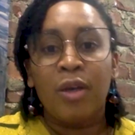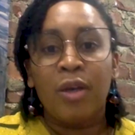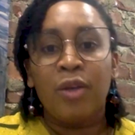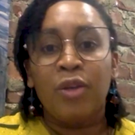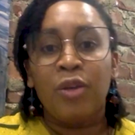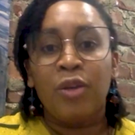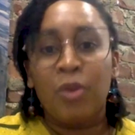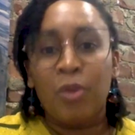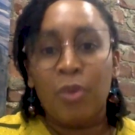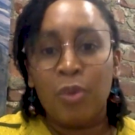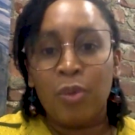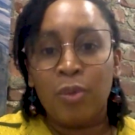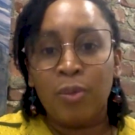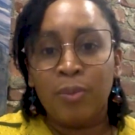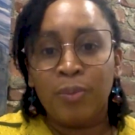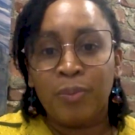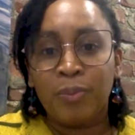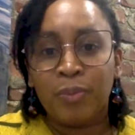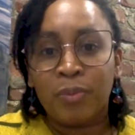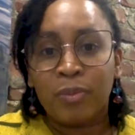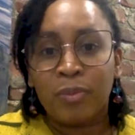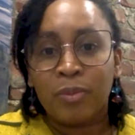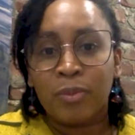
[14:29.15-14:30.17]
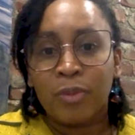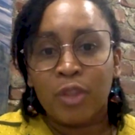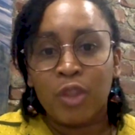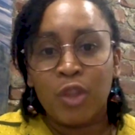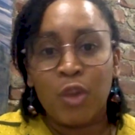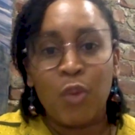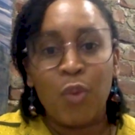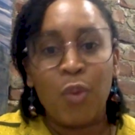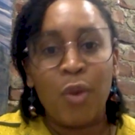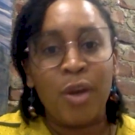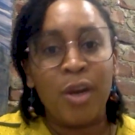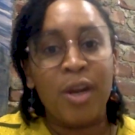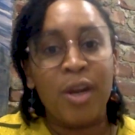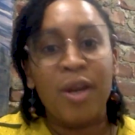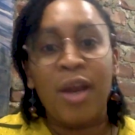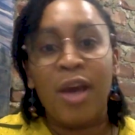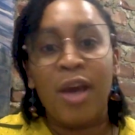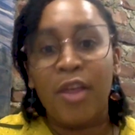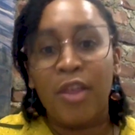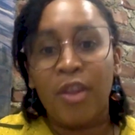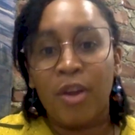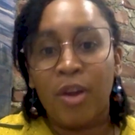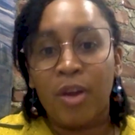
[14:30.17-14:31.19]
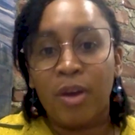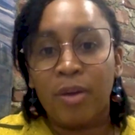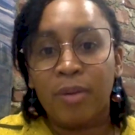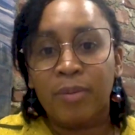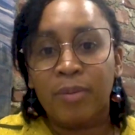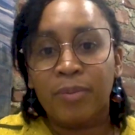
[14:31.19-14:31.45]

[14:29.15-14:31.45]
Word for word: you to one another.